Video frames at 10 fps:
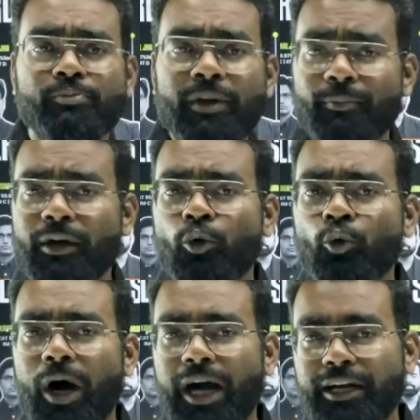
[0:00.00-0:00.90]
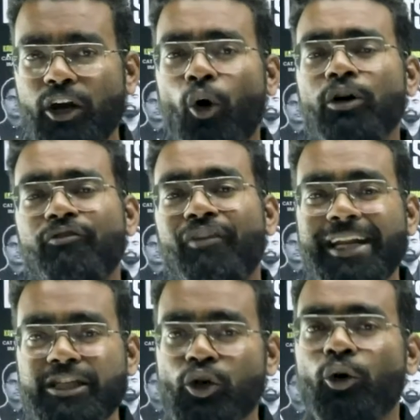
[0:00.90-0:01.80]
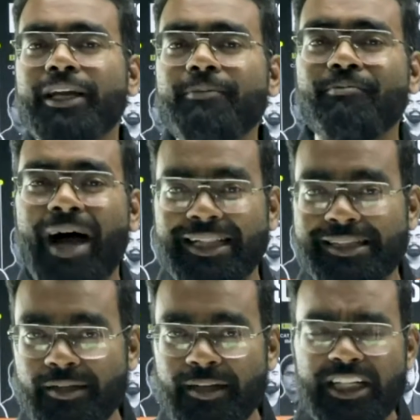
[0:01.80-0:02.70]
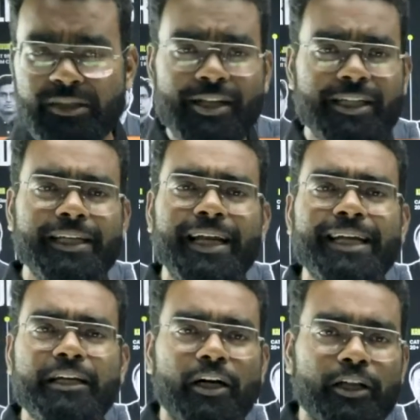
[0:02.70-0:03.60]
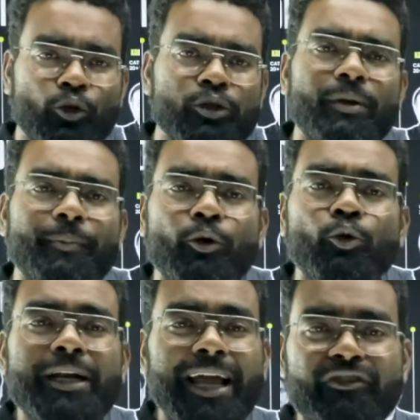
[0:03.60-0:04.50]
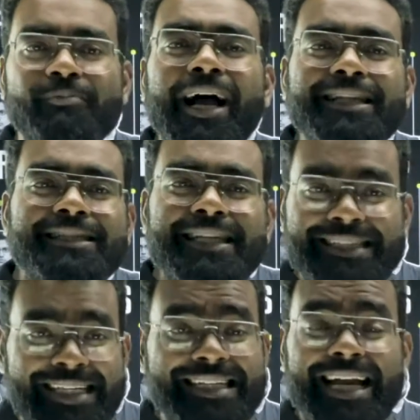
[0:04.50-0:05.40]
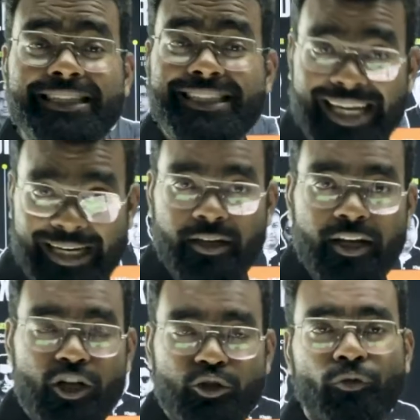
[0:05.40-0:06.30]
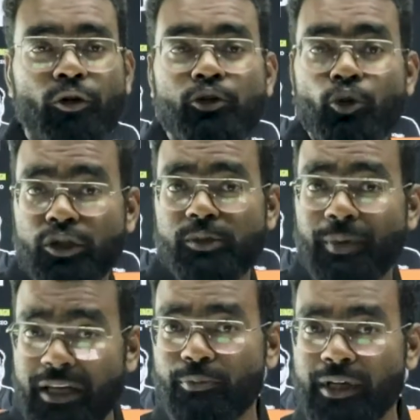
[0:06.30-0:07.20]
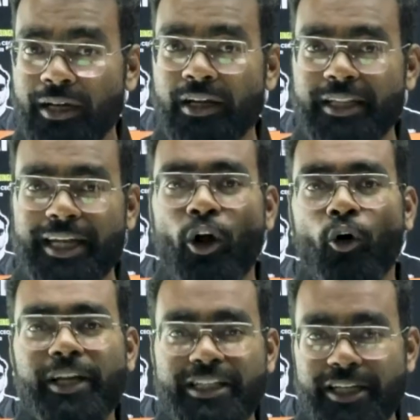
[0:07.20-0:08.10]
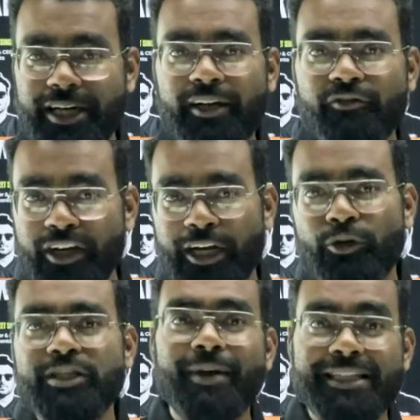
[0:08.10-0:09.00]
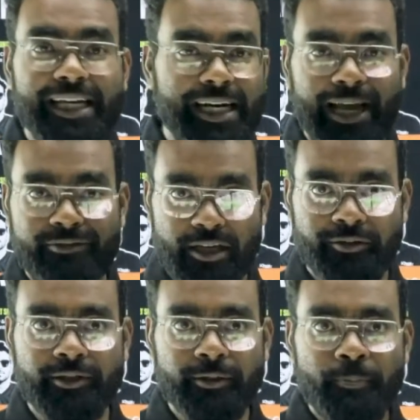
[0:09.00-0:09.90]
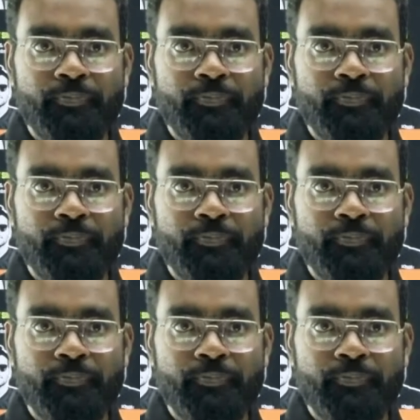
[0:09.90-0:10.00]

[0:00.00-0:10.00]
those people who are not very strong in maths, especially like those people who left maths, let's say in class 10. So for those people, the non-engineering video is basically lifesaver.